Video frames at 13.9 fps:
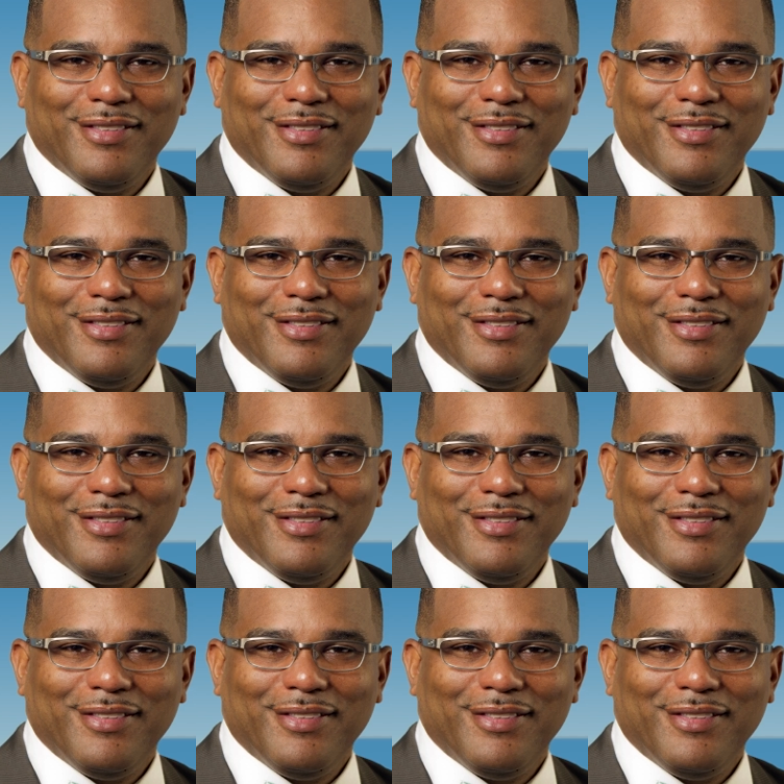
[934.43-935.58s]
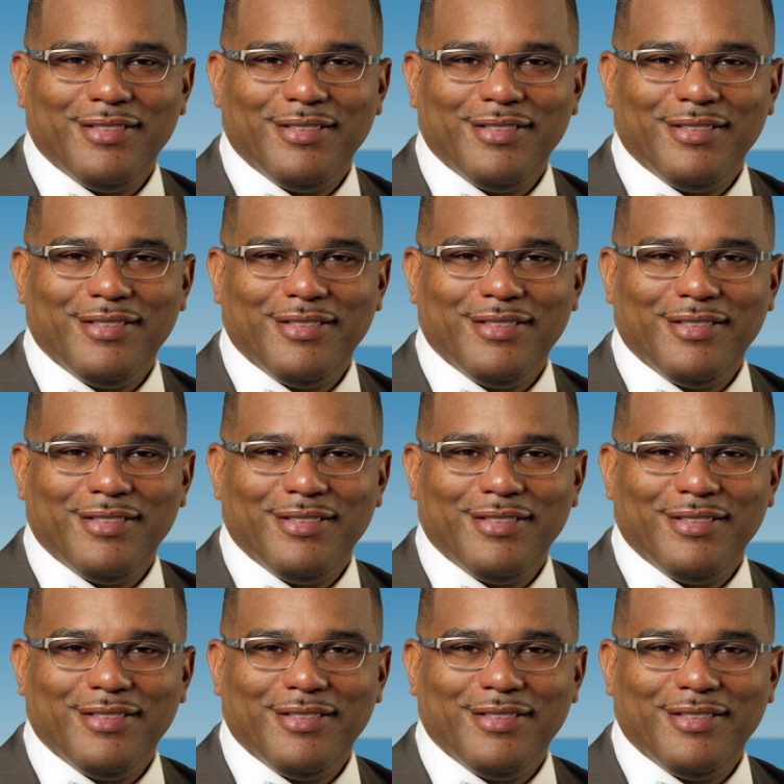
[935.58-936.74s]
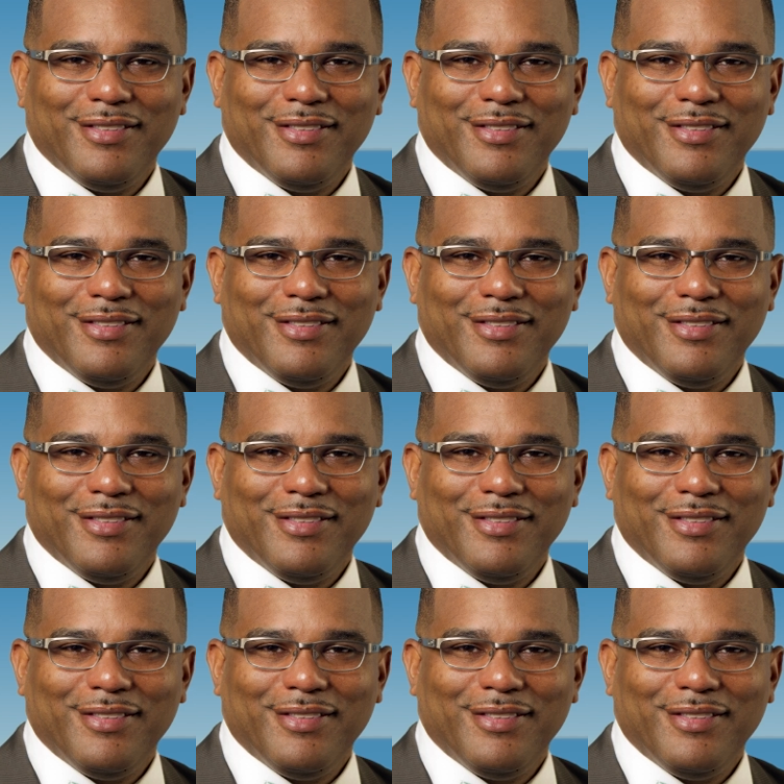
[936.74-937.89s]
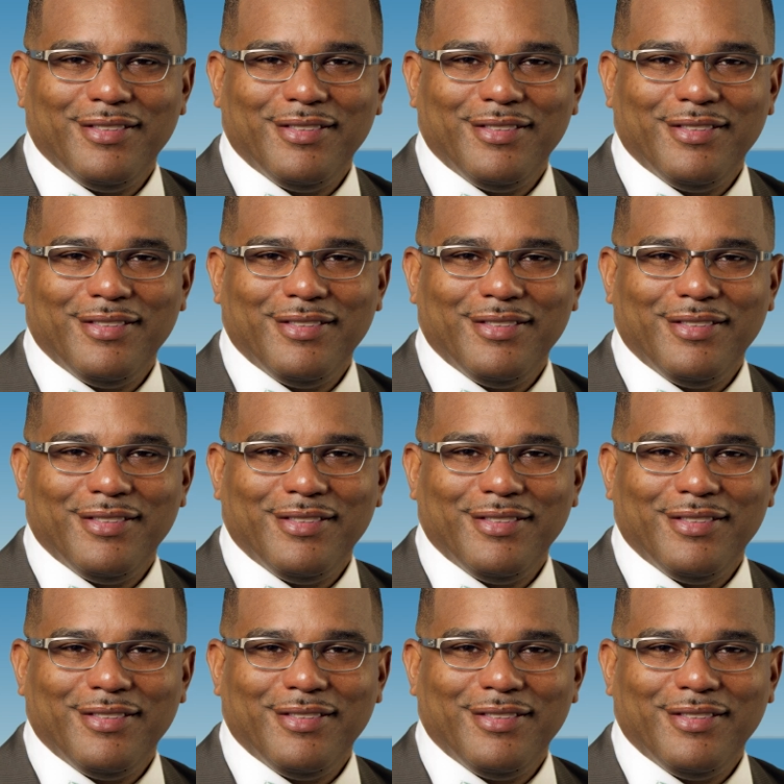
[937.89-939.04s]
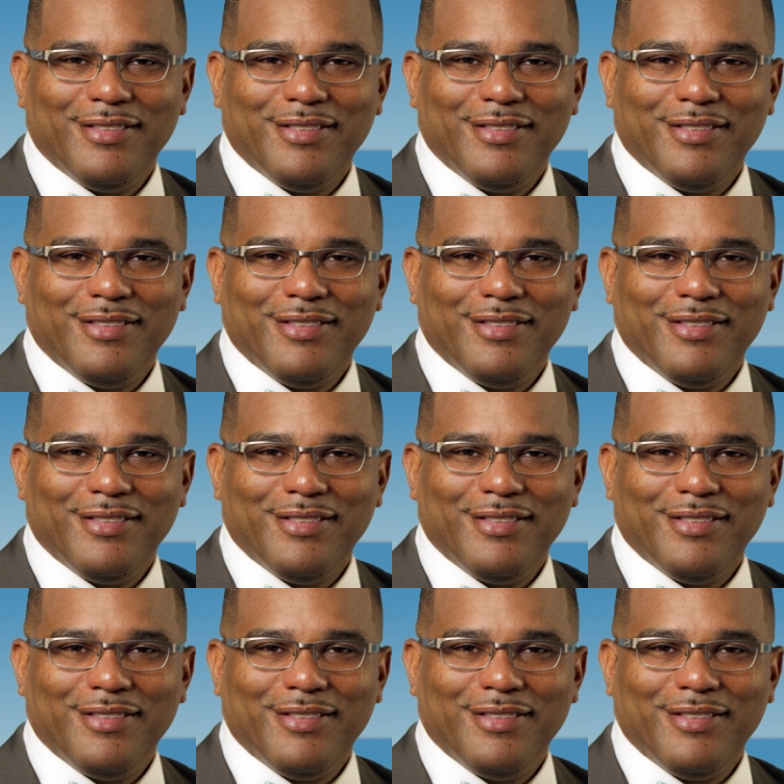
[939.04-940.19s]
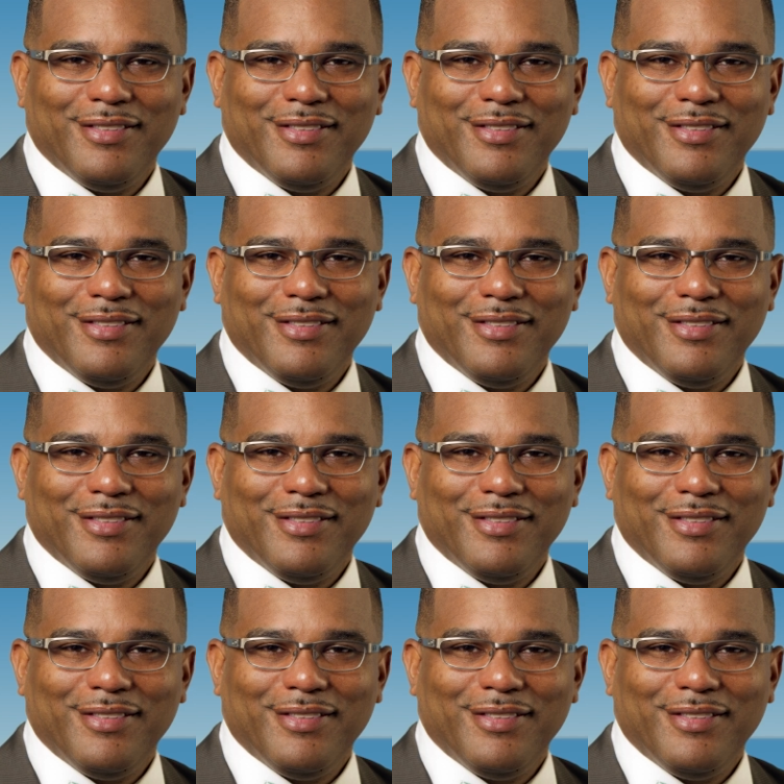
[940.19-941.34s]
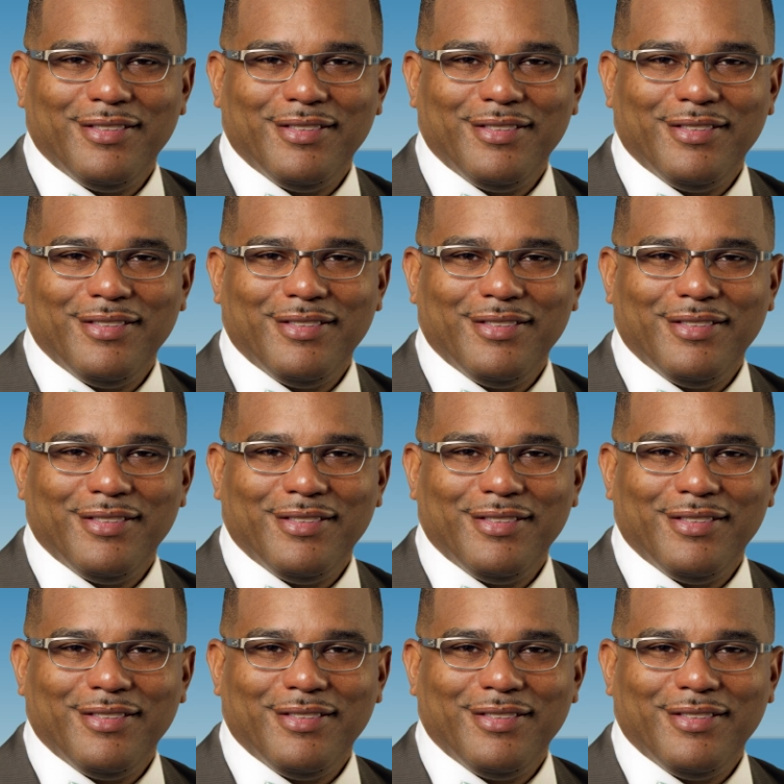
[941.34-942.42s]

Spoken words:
The face doesn't move, so there is nothing to read.